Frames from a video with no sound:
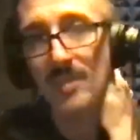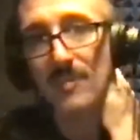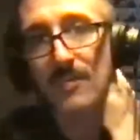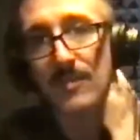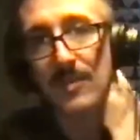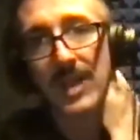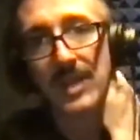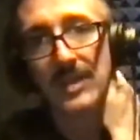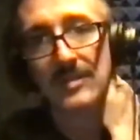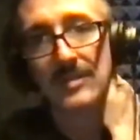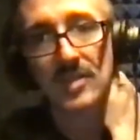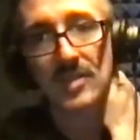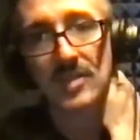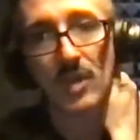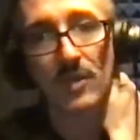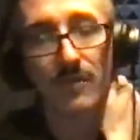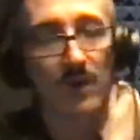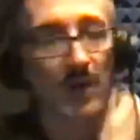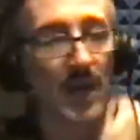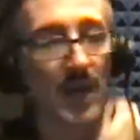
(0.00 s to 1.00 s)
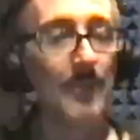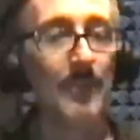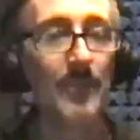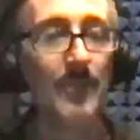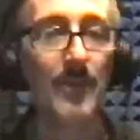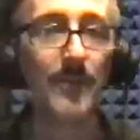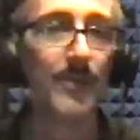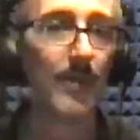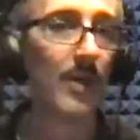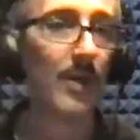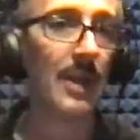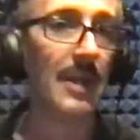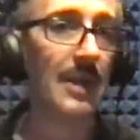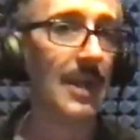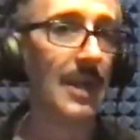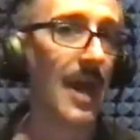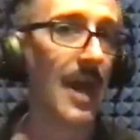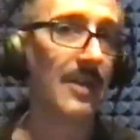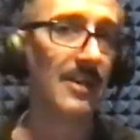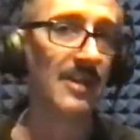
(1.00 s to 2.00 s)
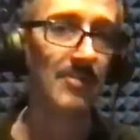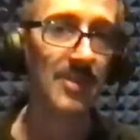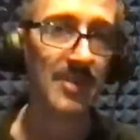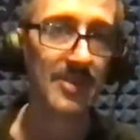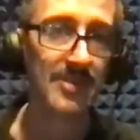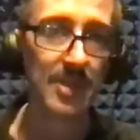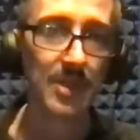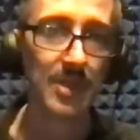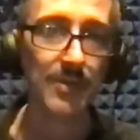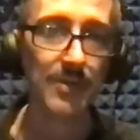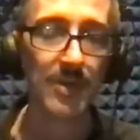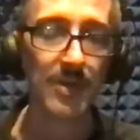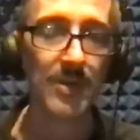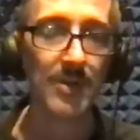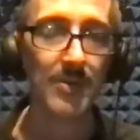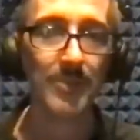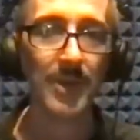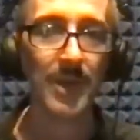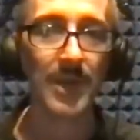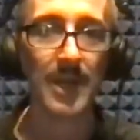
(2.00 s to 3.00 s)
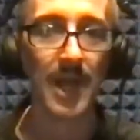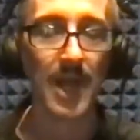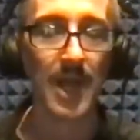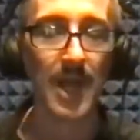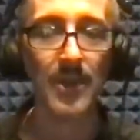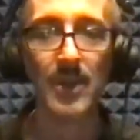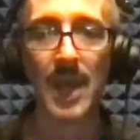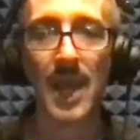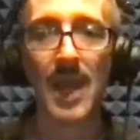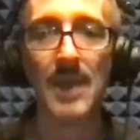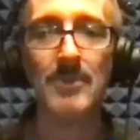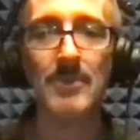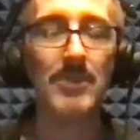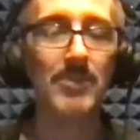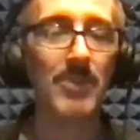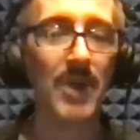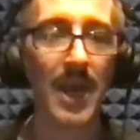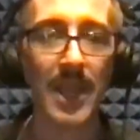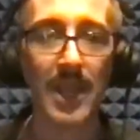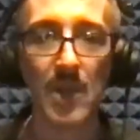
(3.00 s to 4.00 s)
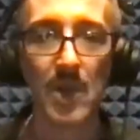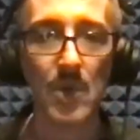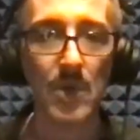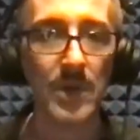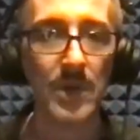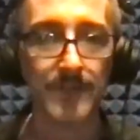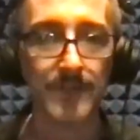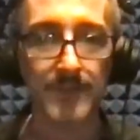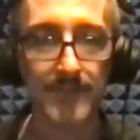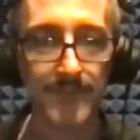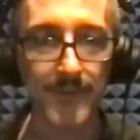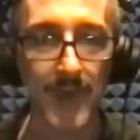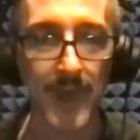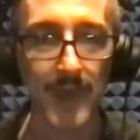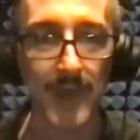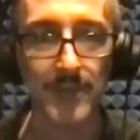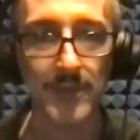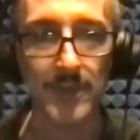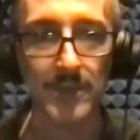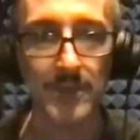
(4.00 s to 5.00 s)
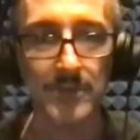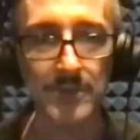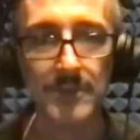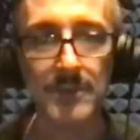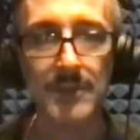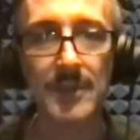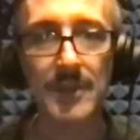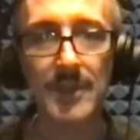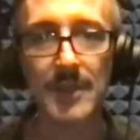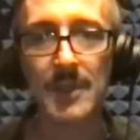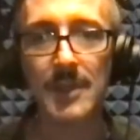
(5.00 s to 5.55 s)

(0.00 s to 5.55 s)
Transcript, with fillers: B flat is silver. I prefer it not to be silver, but I'd be buying a horn every 5 years.